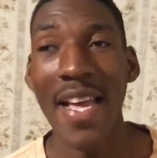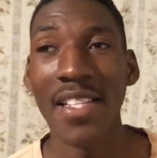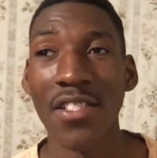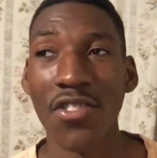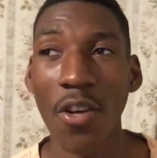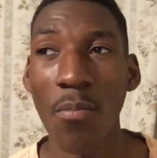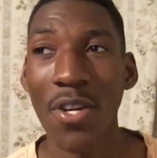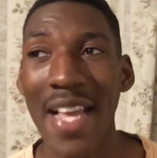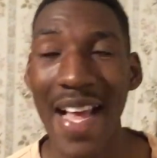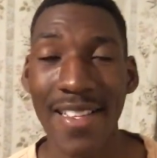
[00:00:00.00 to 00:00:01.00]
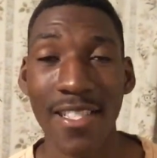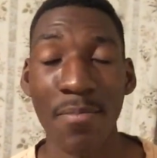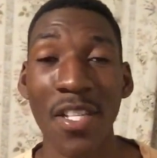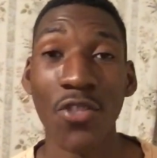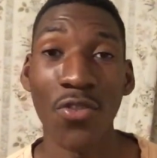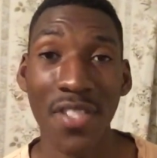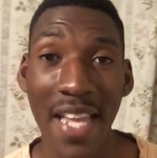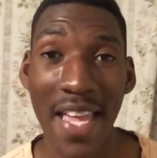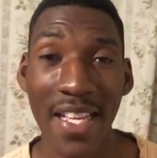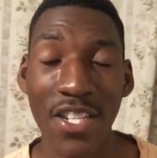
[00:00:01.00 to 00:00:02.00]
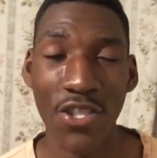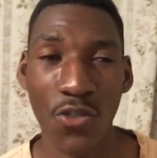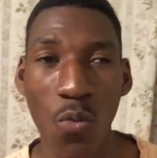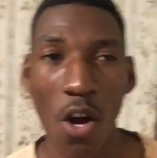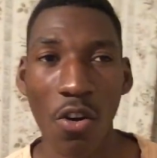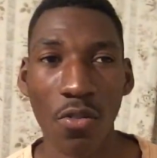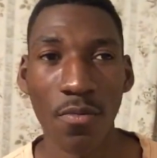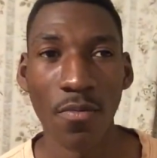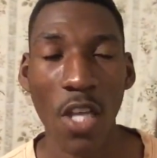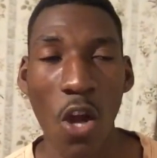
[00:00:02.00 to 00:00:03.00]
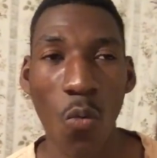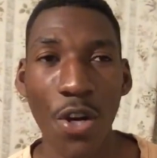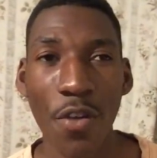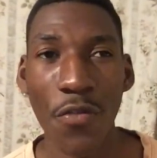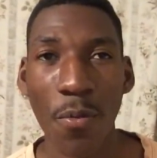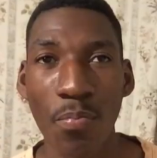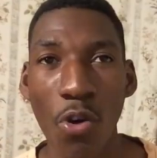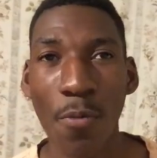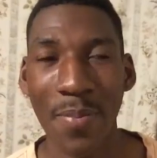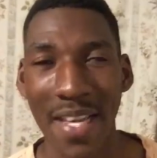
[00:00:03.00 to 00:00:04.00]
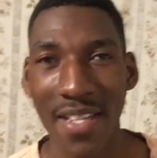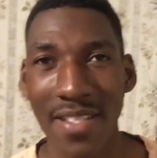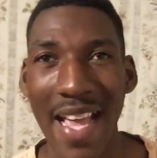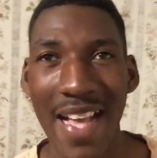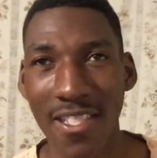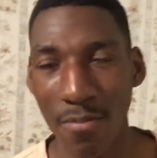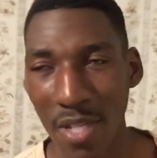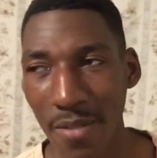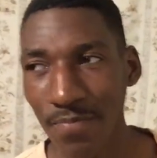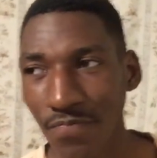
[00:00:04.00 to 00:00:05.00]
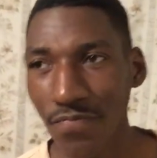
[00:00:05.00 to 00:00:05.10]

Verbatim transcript: and someone asked me today as well one of the pro players asked me